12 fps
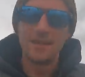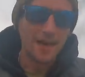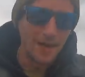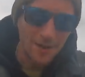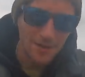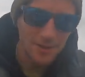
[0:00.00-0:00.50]

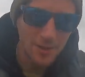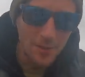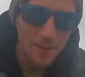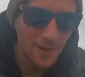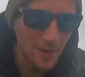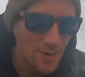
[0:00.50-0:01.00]
Now, I
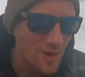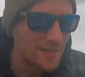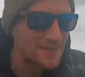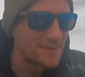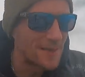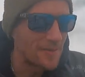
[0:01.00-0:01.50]
do
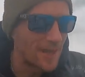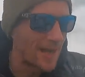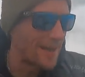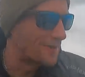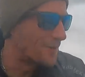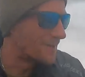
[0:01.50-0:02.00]
apologise about the
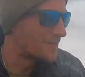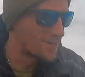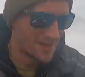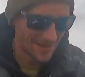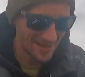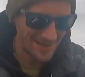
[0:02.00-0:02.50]

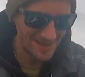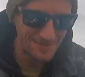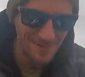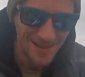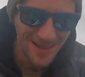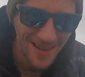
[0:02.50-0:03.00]
language.
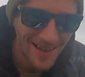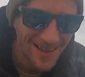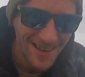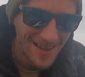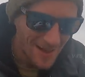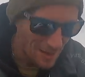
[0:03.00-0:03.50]

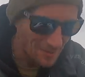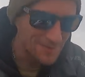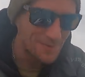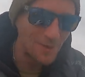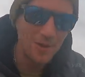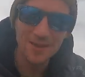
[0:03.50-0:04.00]
I
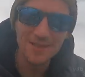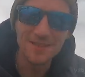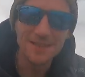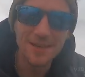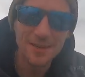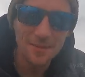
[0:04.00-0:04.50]
was more
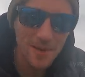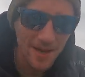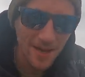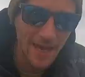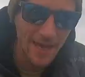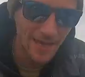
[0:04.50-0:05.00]
concerned
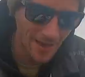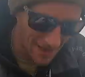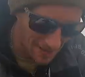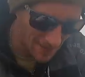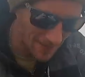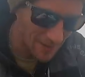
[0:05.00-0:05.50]
about getting it
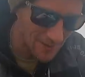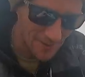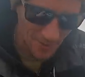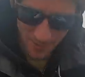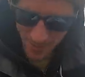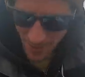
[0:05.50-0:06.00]
up and
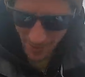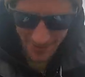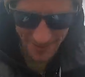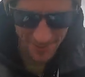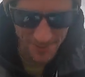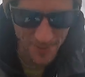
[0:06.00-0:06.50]
onto the
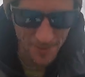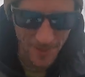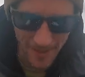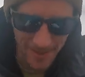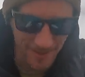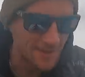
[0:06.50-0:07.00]
rocks. That was my
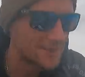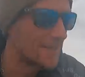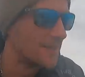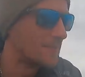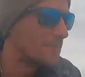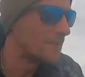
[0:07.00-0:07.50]
main
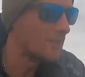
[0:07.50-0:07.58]
concern.